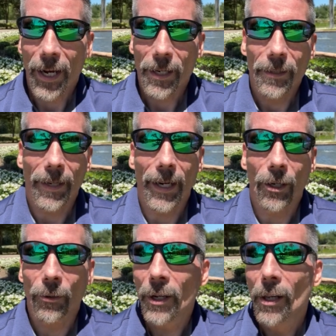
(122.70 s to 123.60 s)
in
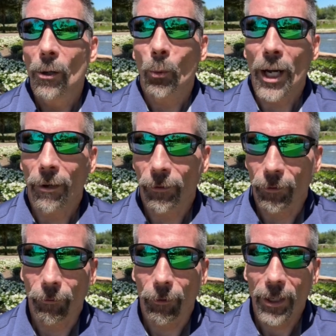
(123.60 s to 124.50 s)
town, we offer
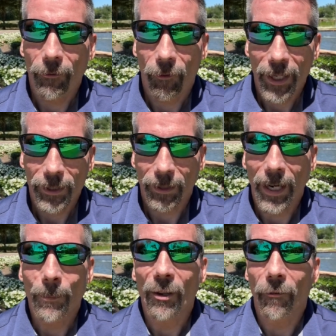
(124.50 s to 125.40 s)
free
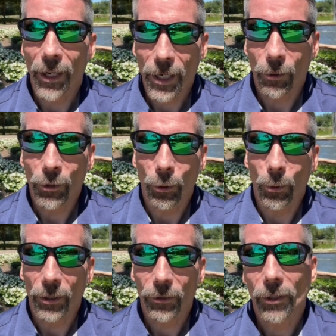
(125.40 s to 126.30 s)
FaceTime and video
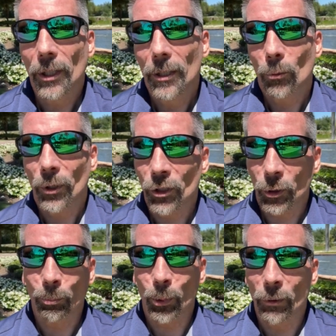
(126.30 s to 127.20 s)
tours, which has
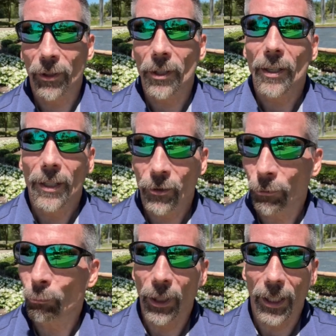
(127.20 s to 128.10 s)
proven to
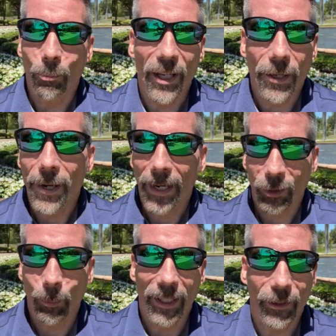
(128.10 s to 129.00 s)
really be the
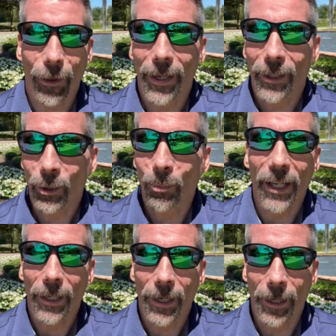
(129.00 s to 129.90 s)
next best thing to
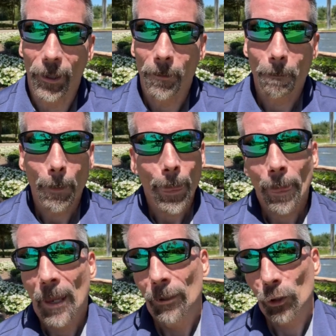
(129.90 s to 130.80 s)
being here.
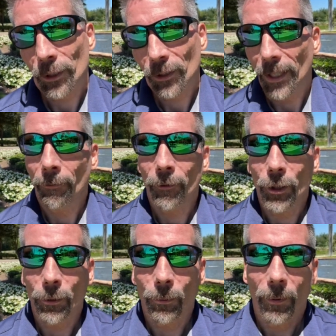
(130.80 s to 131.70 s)
Just if
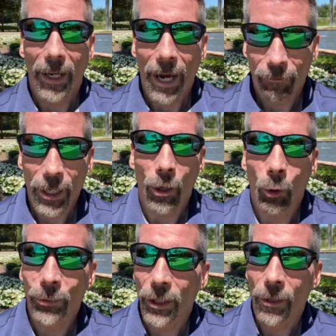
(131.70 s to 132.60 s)
you have any
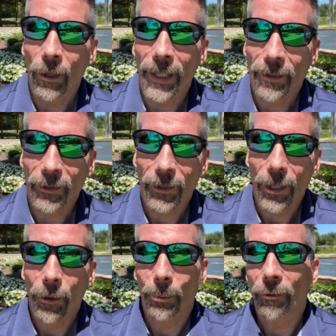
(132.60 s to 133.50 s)
homes that you'd like to see
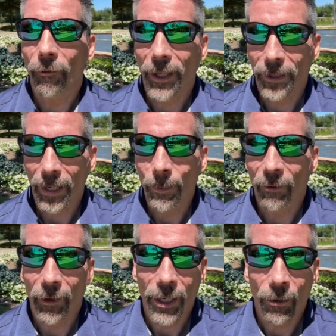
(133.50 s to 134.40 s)
through FaceTime or
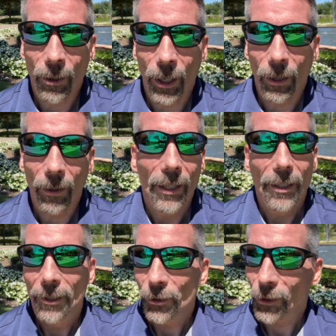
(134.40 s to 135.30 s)
video call,
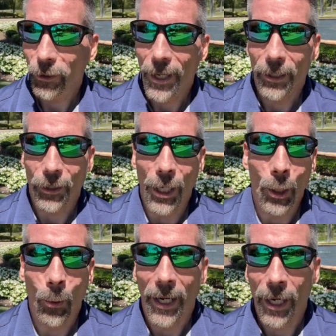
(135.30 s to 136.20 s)
just let us
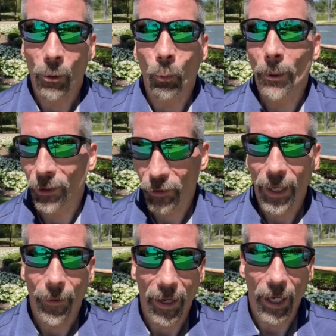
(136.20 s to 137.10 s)
know and we will set
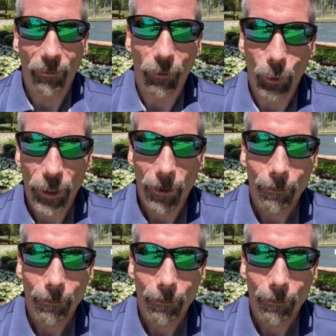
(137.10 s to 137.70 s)
that up for you.